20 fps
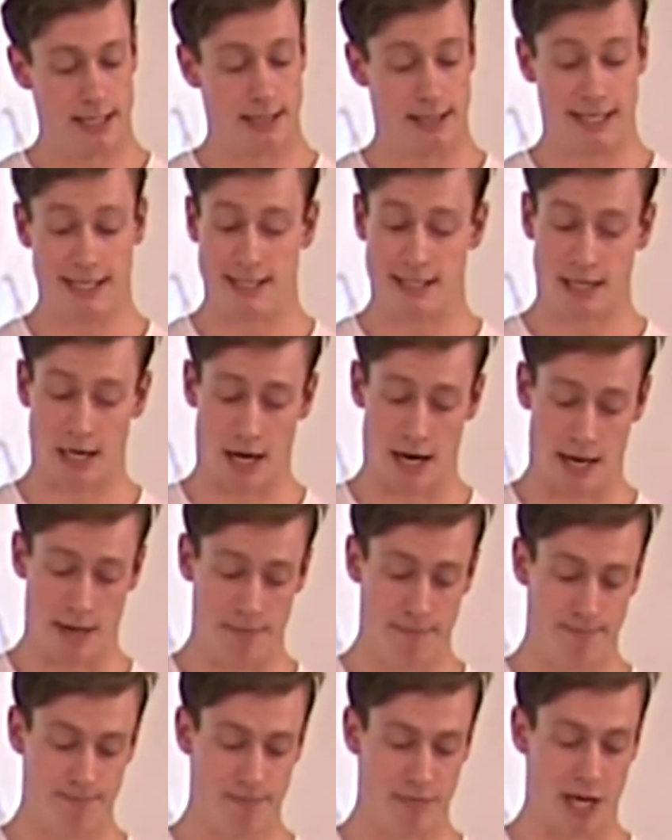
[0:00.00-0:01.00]
This
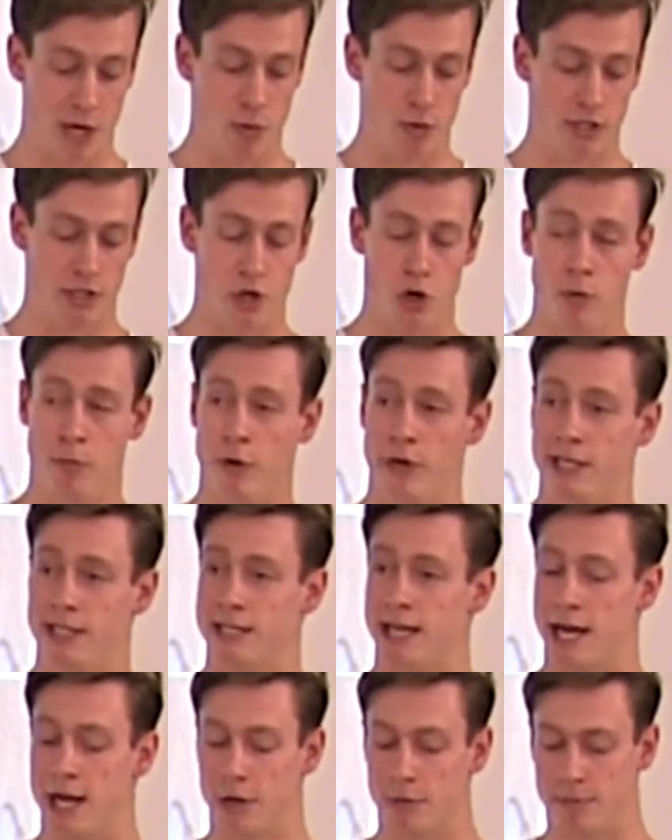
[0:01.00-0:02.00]
time, there was nobody
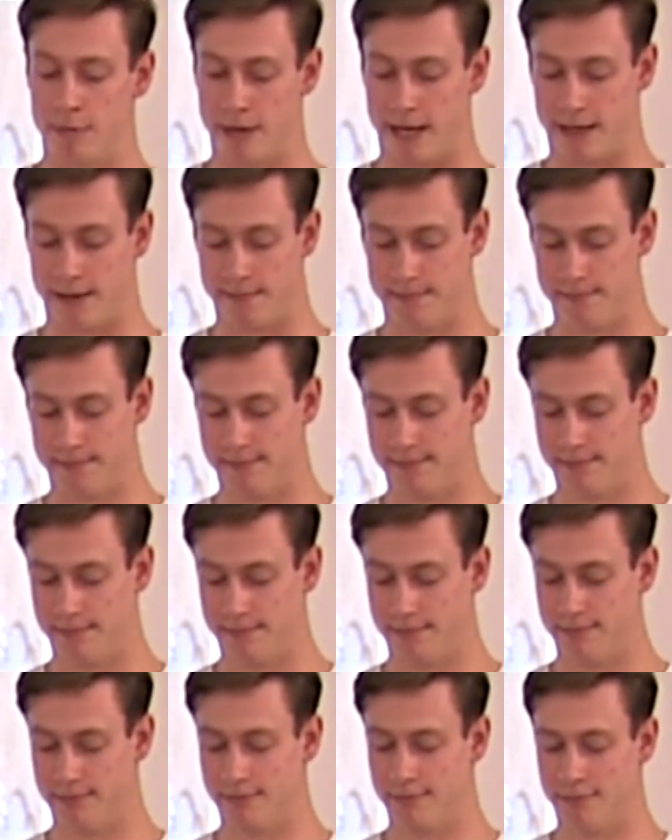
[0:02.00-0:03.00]
to help me.
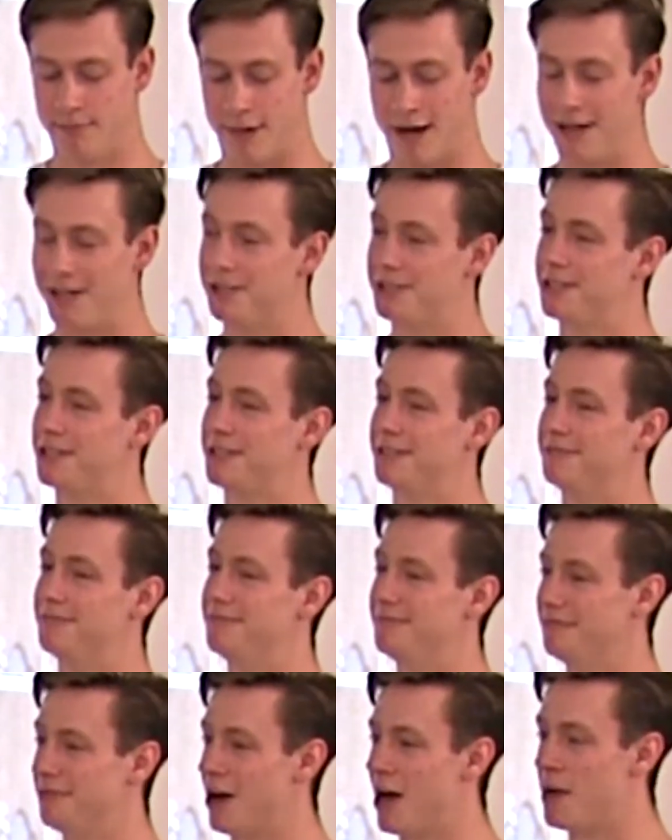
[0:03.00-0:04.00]
But
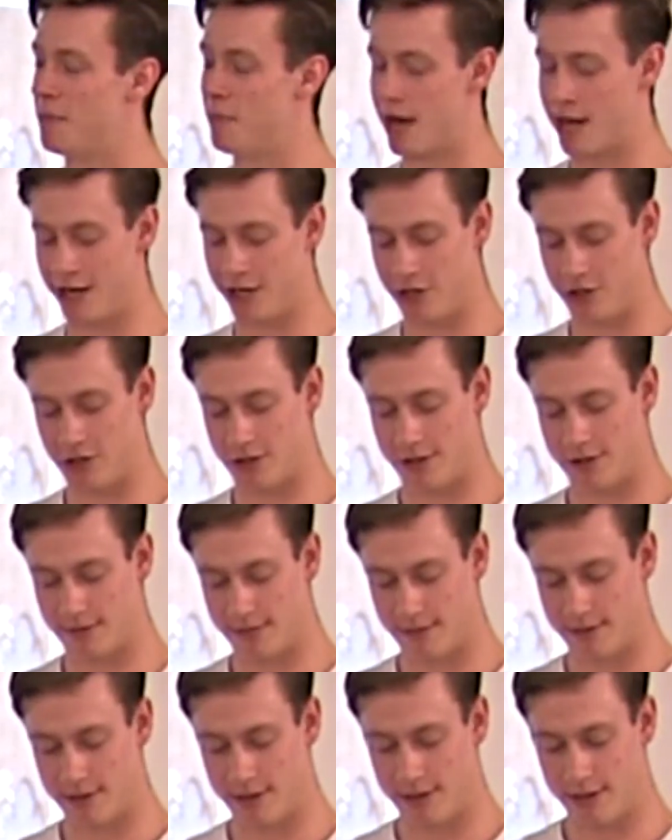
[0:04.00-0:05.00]
I managed.
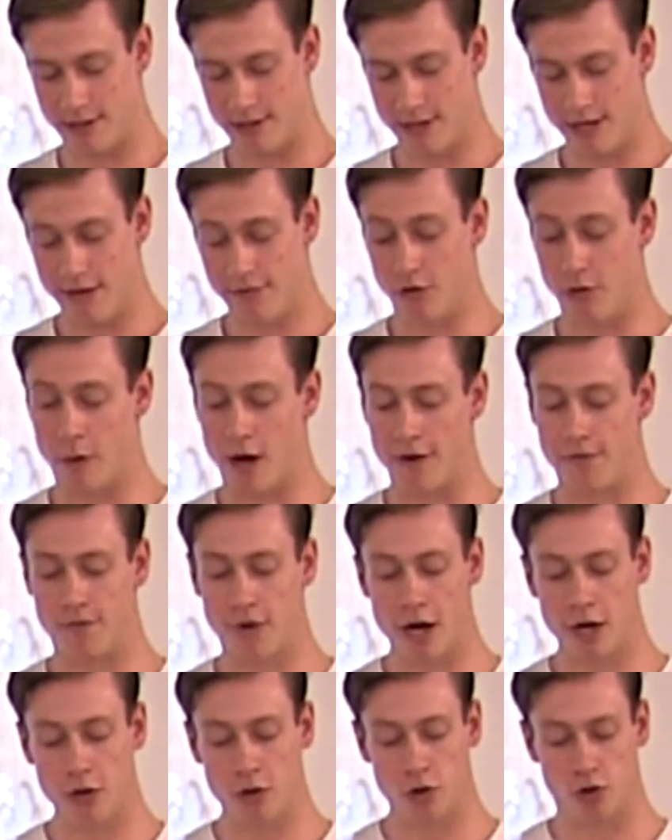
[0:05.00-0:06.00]
For my
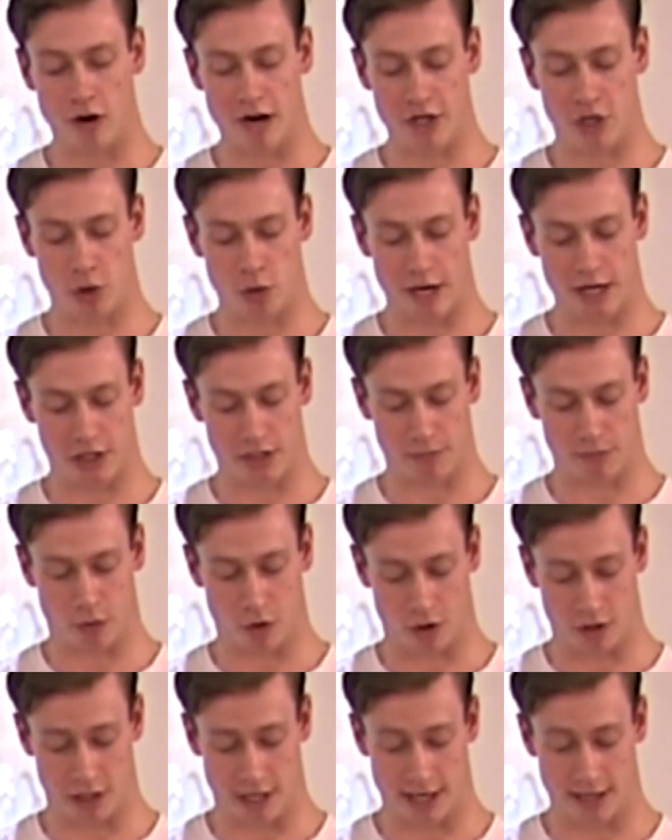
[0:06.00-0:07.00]
final graduation
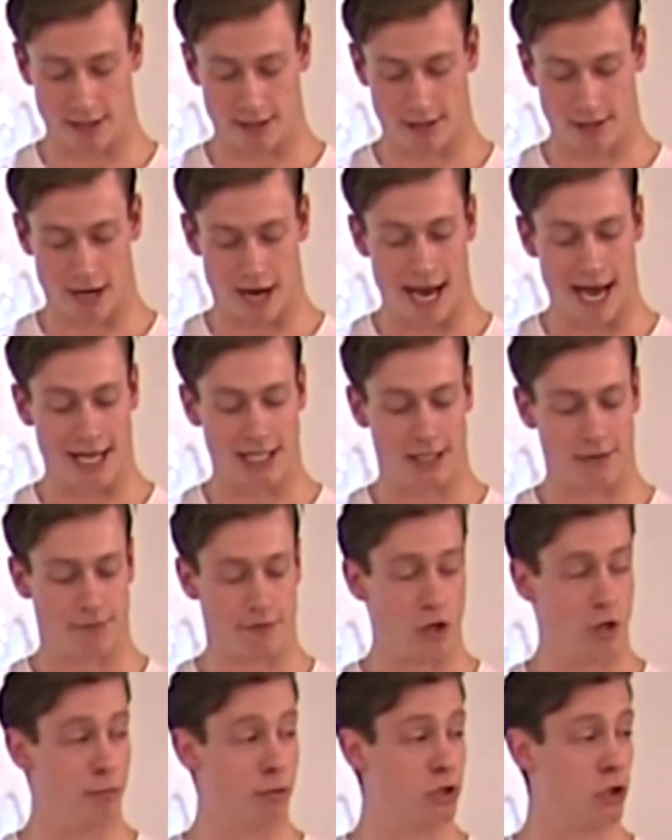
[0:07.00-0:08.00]
project, I had to
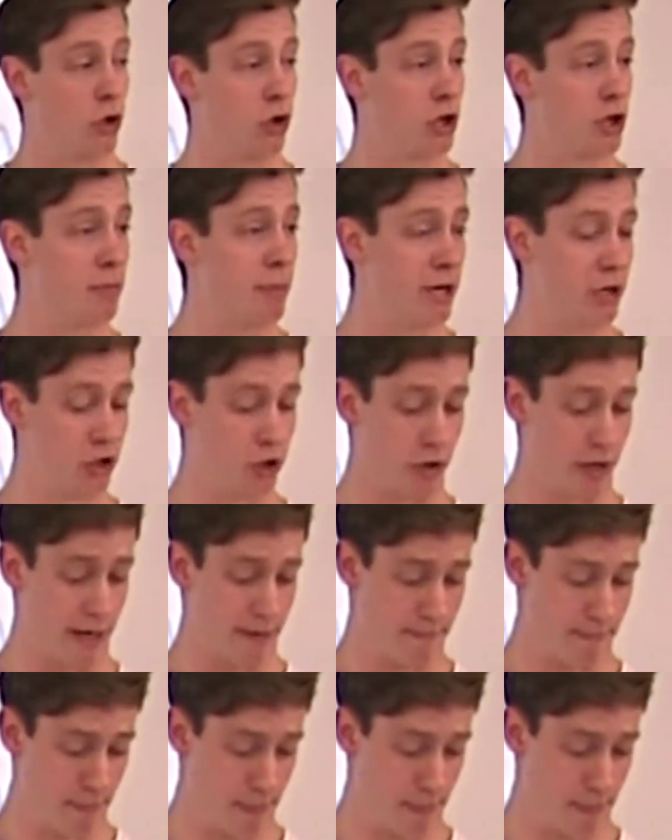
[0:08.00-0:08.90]
film a documentary.